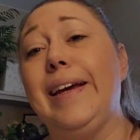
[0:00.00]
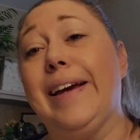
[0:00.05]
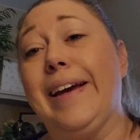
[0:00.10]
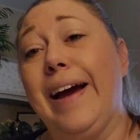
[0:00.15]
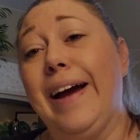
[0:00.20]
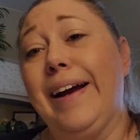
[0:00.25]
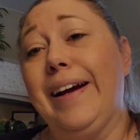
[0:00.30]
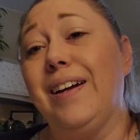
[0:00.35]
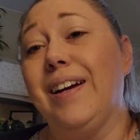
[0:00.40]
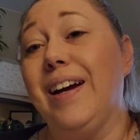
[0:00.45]
it
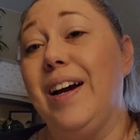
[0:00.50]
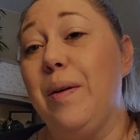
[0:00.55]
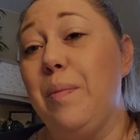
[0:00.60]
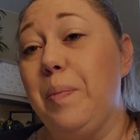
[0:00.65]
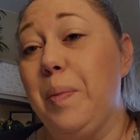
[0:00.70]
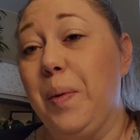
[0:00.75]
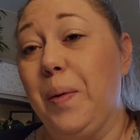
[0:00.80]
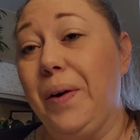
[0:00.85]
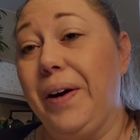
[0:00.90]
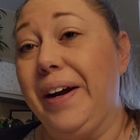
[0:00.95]
kind of
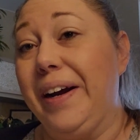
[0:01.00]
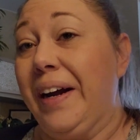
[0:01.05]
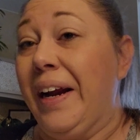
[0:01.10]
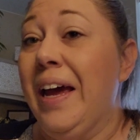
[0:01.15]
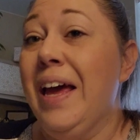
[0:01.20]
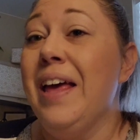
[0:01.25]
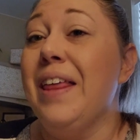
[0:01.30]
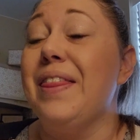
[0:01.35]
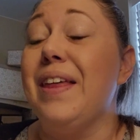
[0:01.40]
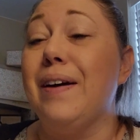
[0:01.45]
got boring.
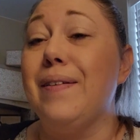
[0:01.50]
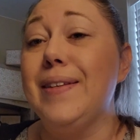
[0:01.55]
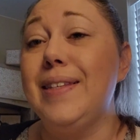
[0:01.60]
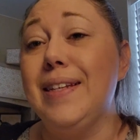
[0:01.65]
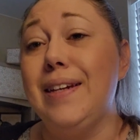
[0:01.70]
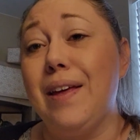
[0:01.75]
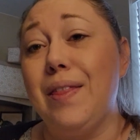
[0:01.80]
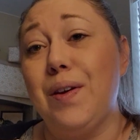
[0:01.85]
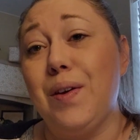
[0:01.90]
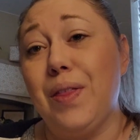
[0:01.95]
That was
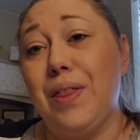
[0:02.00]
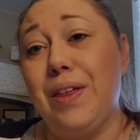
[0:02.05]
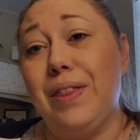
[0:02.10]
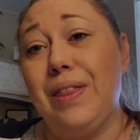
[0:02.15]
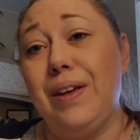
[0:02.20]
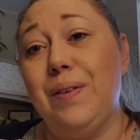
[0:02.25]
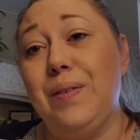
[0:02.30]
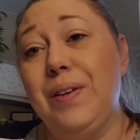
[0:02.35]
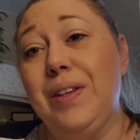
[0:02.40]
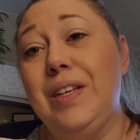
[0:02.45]
another
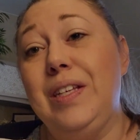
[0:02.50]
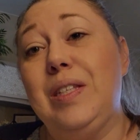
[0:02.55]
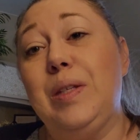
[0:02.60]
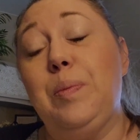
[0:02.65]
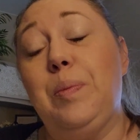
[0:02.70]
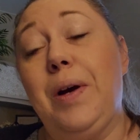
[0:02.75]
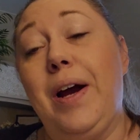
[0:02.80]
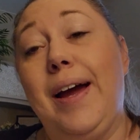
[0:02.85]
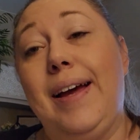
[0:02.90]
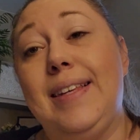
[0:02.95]
thing that really
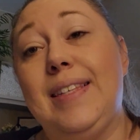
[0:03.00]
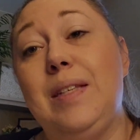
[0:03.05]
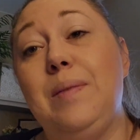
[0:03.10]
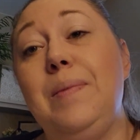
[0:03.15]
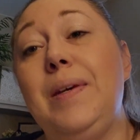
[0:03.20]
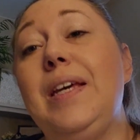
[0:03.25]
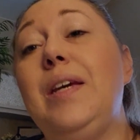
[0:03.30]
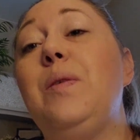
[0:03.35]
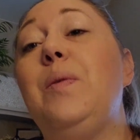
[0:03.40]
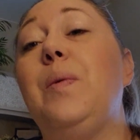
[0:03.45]
surprised
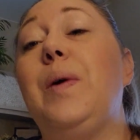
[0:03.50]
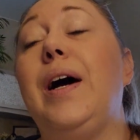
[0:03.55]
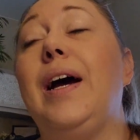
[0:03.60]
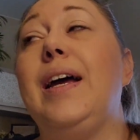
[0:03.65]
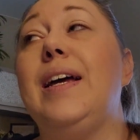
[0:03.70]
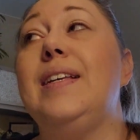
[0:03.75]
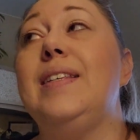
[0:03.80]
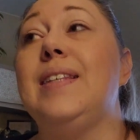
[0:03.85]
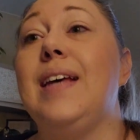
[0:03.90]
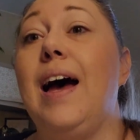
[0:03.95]
me
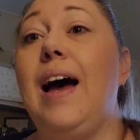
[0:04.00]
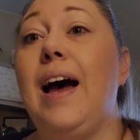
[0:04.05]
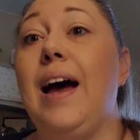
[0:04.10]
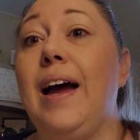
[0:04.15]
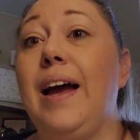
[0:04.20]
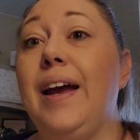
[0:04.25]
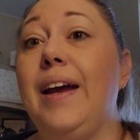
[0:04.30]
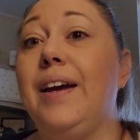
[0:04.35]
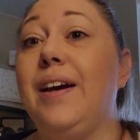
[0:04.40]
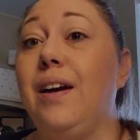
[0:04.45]
was
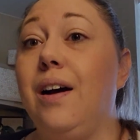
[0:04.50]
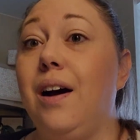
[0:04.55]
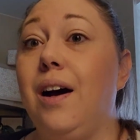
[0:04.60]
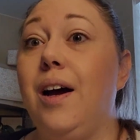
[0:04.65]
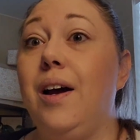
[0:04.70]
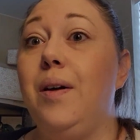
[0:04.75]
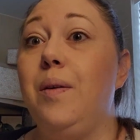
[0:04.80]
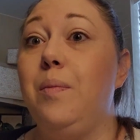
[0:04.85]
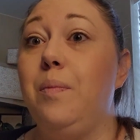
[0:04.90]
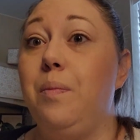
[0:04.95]
I
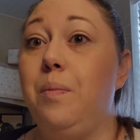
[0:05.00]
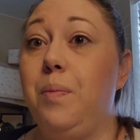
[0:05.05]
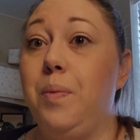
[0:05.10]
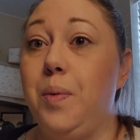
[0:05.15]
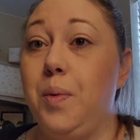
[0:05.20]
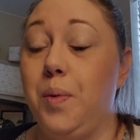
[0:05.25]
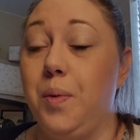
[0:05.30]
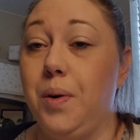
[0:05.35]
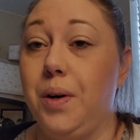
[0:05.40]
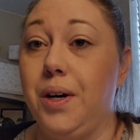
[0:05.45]
got
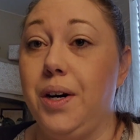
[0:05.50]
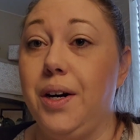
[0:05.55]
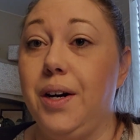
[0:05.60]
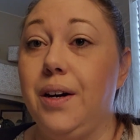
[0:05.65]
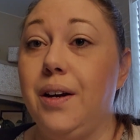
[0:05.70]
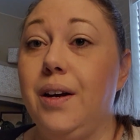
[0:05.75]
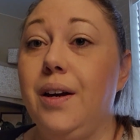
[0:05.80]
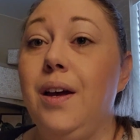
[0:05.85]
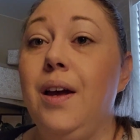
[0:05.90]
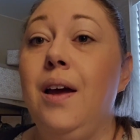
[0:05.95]

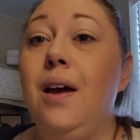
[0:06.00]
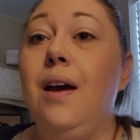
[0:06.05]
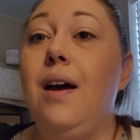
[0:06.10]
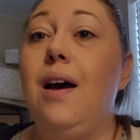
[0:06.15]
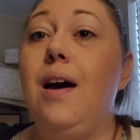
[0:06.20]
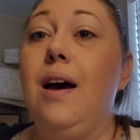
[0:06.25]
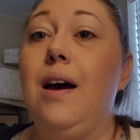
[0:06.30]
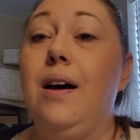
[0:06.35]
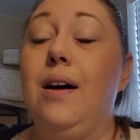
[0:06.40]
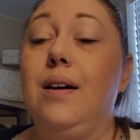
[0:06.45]
bored.
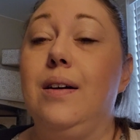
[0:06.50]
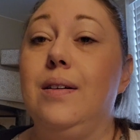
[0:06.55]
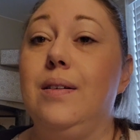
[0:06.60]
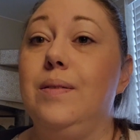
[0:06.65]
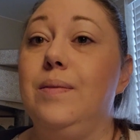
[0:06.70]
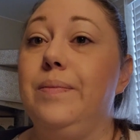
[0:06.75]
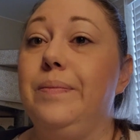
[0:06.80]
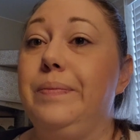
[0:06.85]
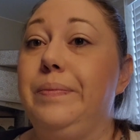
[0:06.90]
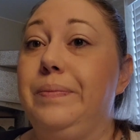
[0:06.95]

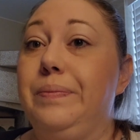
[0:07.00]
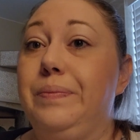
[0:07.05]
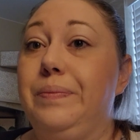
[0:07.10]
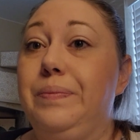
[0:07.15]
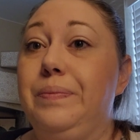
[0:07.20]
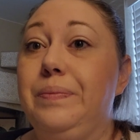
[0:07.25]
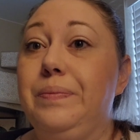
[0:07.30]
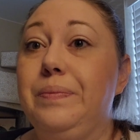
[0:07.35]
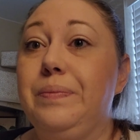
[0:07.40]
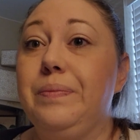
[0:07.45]
Um,
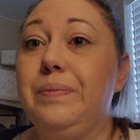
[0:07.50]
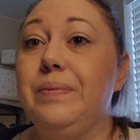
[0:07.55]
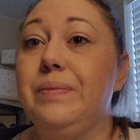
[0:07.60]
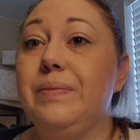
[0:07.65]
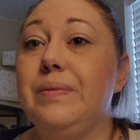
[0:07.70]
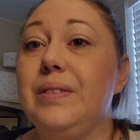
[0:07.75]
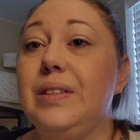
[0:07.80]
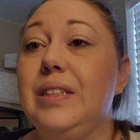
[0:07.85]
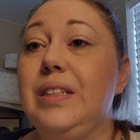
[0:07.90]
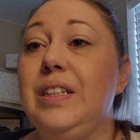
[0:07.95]

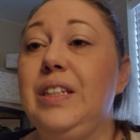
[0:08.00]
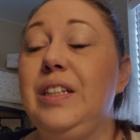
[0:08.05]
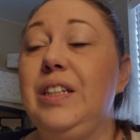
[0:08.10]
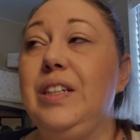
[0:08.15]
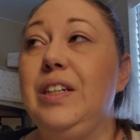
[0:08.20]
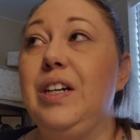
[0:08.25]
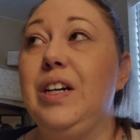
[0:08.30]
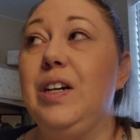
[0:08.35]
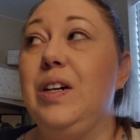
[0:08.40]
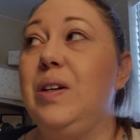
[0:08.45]

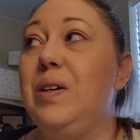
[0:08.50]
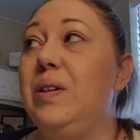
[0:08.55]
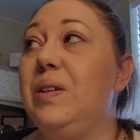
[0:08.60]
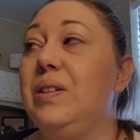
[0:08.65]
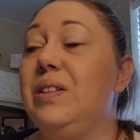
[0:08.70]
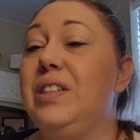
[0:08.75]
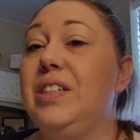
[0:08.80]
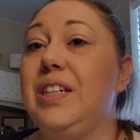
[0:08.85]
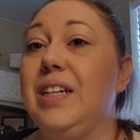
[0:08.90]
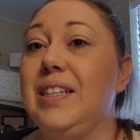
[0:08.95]
you
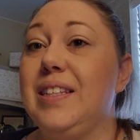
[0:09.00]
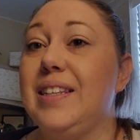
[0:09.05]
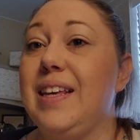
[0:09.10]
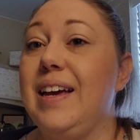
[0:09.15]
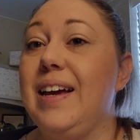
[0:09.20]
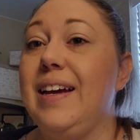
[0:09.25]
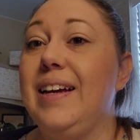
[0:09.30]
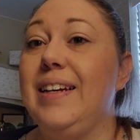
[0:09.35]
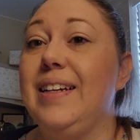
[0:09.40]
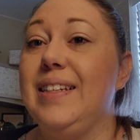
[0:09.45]
know, just
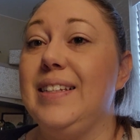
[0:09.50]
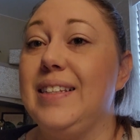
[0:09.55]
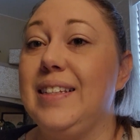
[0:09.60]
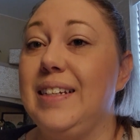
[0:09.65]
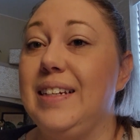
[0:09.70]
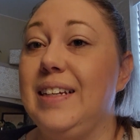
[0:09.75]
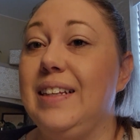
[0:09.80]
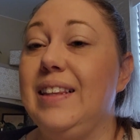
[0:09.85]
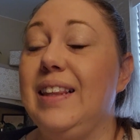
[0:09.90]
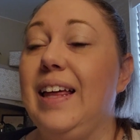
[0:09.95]
kind of
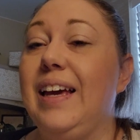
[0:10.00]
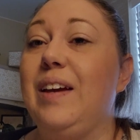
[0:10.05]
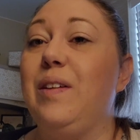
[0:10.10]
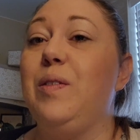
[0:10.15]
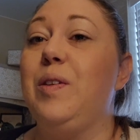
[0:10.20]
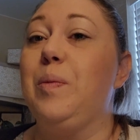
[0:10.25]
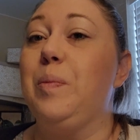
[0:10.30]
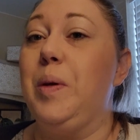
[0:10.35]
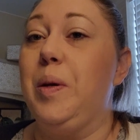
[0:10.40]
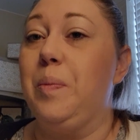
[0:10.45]
sitting, like
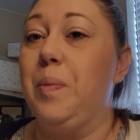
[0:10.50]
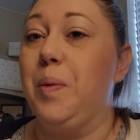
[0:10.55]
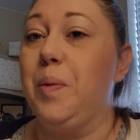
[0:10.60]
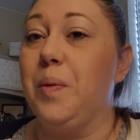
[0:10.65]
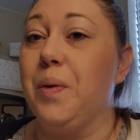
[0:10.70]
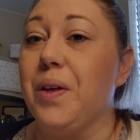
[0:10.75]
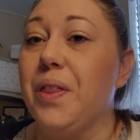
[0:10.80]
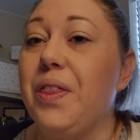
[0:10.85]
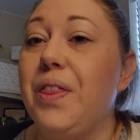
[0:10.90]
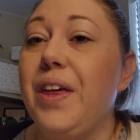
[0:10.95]
when people
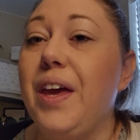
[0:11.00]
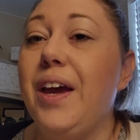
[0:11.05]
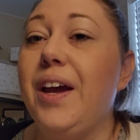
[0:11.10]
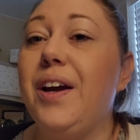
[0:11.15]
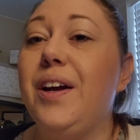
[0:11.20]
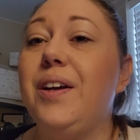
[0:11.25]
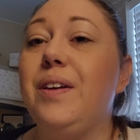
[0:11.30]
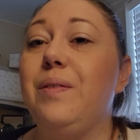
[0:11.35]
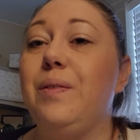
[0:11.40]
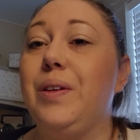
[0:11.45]
were
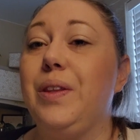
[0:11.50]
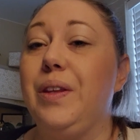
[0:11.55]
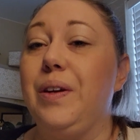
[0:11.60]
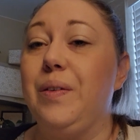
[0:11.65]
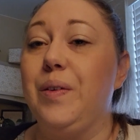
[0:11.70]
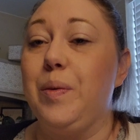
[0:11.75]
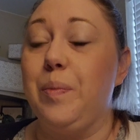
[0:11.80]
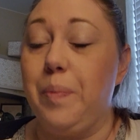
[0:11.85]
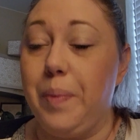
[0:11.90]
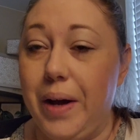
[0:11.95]
there and when
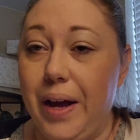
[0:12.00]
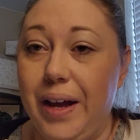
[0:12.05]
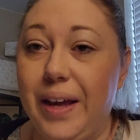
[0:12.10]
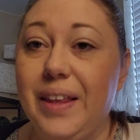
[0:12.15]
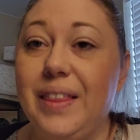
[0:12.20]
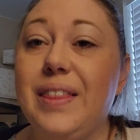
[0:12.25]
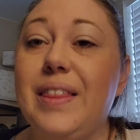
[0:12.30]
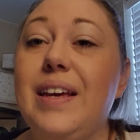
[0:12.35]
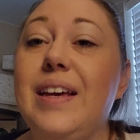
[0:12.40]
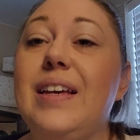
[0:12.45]
they were
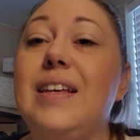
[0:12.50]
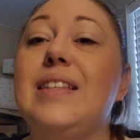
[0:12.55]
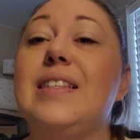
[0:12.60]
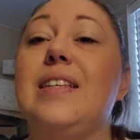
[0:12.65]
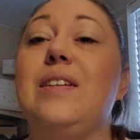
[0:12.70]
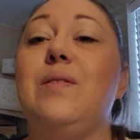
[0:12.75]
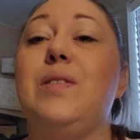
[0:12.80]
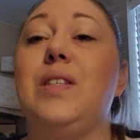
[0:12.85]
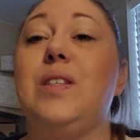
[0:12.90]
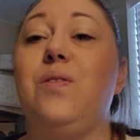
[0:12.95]
buying things,
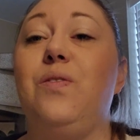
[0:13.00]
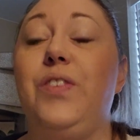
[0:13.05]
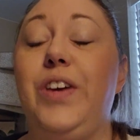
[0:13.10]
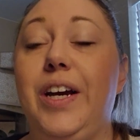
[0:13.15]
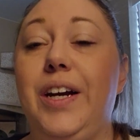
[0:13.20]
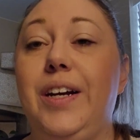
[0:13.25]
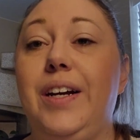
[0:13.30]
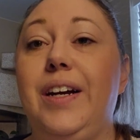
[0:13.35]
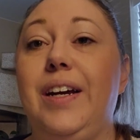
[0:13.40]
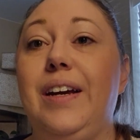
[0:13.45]
it was
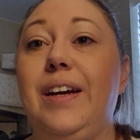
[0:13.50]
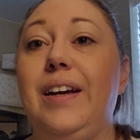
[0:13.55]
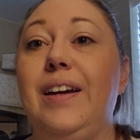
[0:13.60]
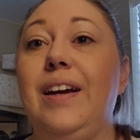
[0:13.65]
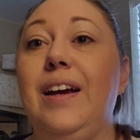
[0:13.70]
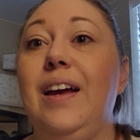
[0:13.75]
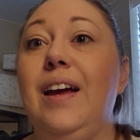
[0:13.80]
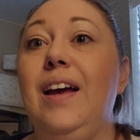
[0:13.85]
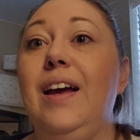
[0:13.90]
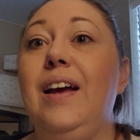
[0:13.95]
very
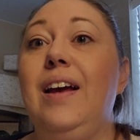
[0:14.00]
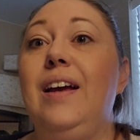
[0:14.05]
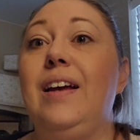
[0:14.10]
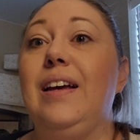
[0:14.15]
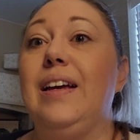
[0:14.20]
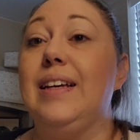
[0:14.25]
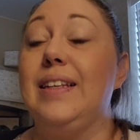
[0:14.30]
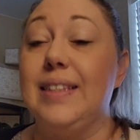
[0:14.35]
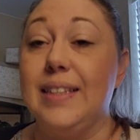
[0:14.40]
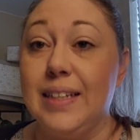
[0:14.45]

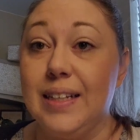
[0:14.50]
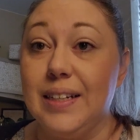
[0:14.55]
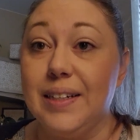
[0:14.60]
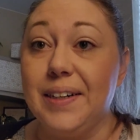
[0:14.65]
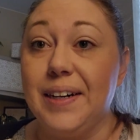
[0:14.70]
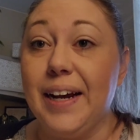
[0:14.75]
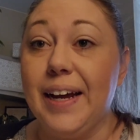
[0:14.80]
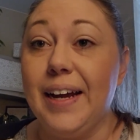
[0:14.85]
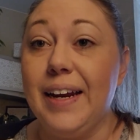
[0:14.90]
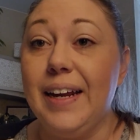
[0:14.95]

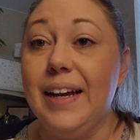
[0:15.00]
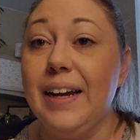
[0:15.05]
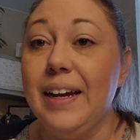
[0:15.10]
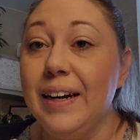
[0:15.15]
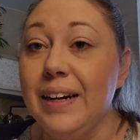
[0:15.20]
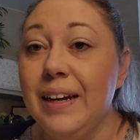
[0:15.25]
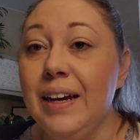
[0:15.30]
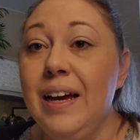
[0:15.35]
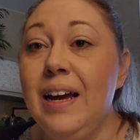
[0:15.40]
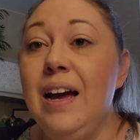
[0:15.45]
exhilarating.